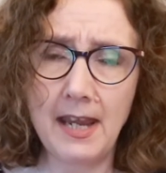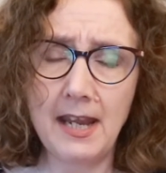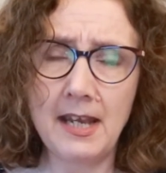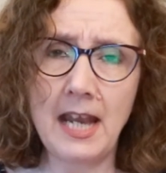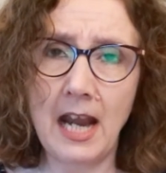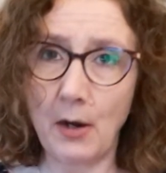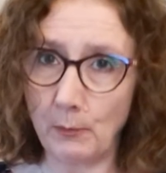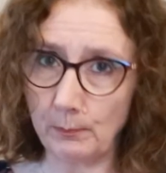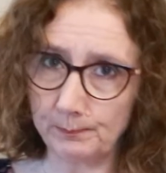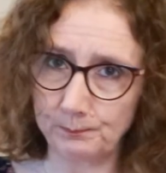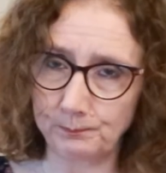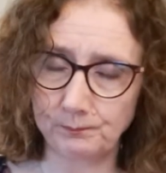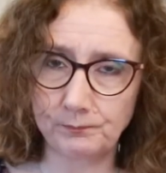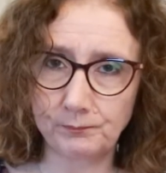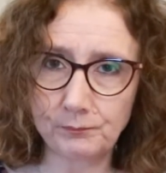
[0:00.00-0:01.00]
Now,
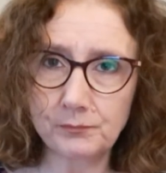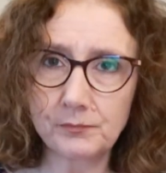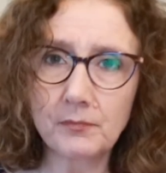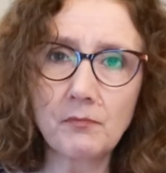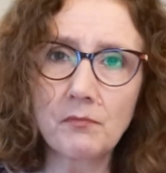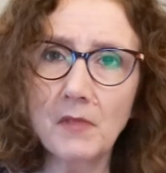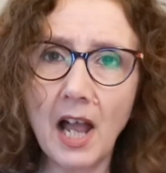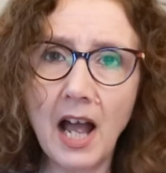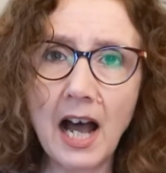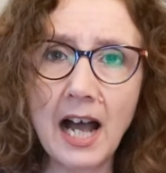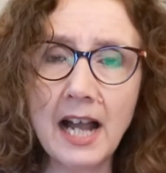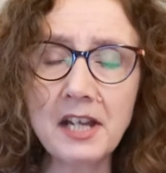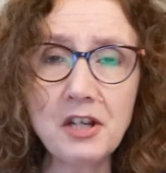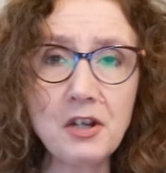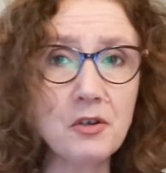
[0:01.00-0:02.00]

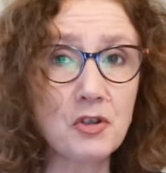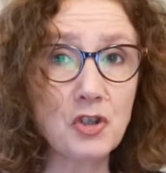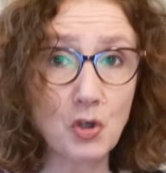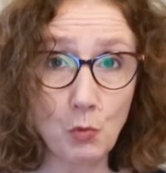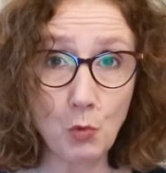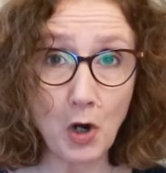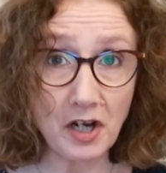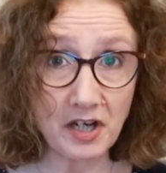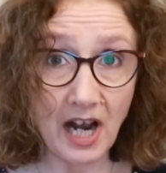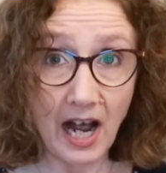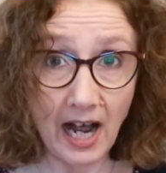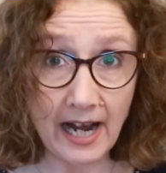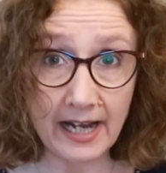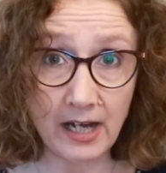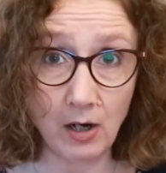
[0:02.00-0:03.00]
I used the word
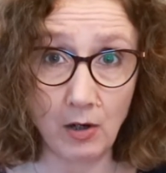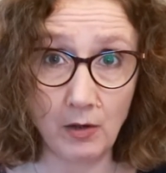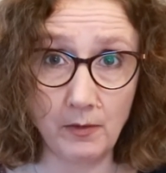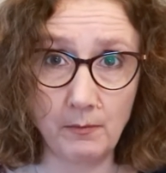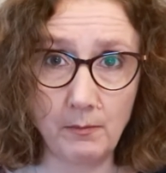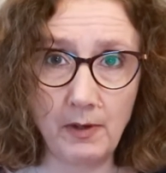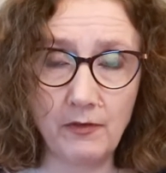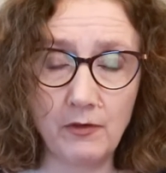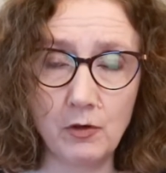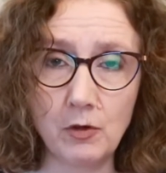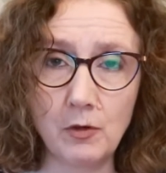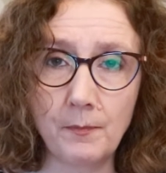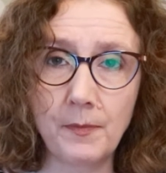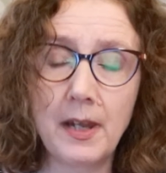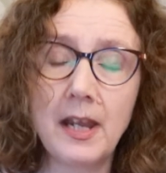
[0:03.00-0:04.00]
icon
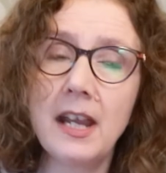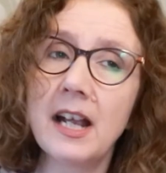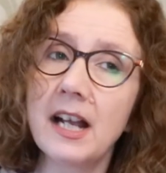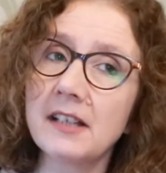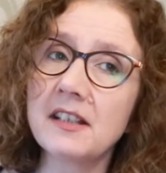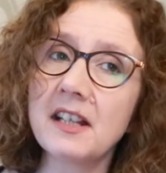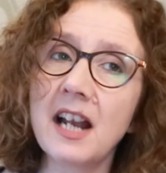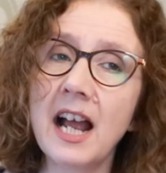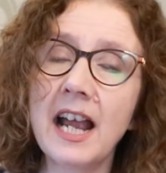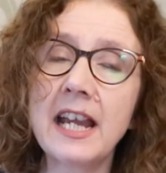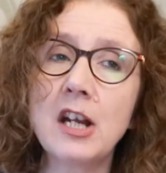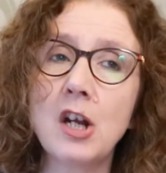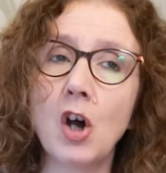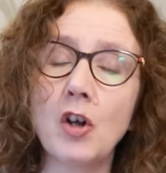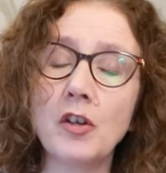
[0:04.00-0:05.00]
before, and an
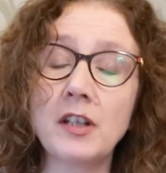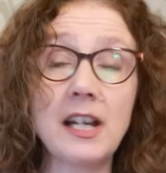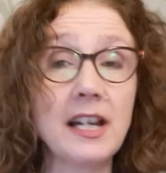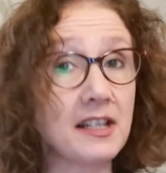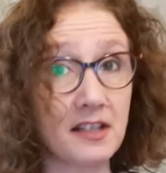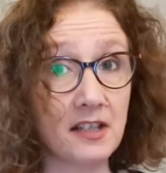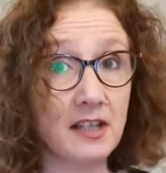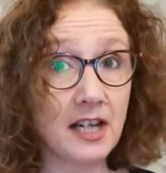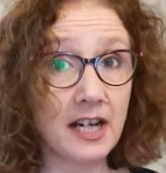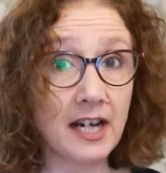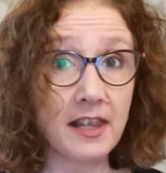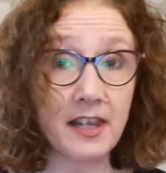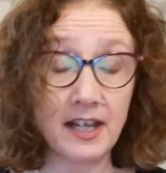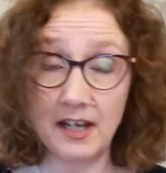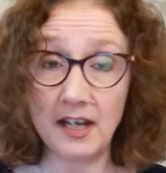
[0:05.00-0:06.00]
icon is
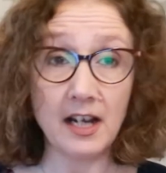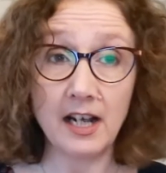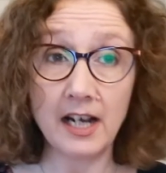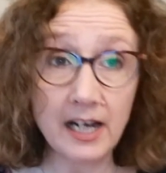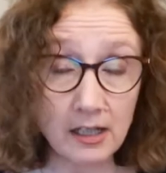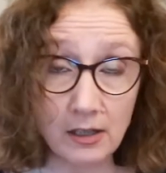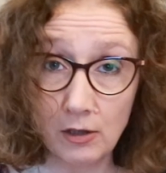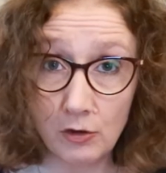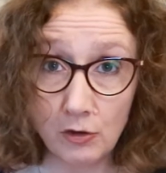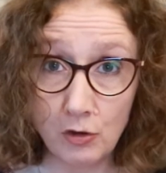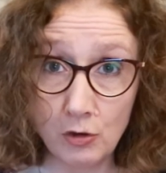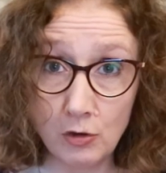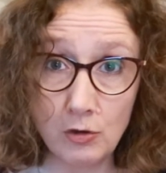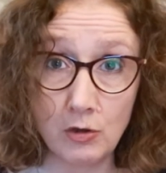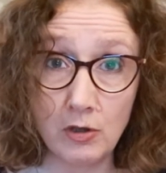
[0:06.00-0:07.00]
neither an idol
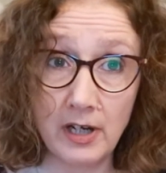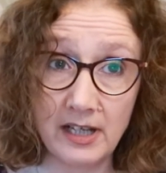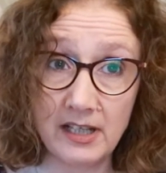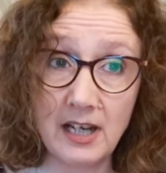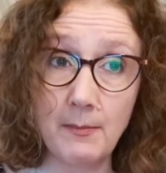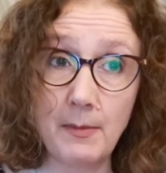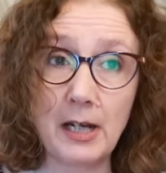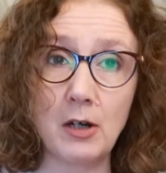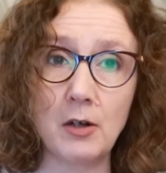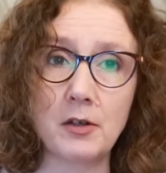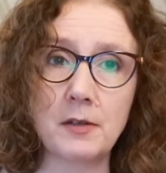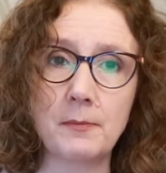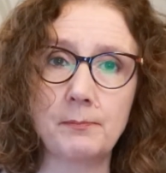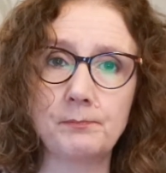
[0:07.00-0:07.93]
nor a demigod.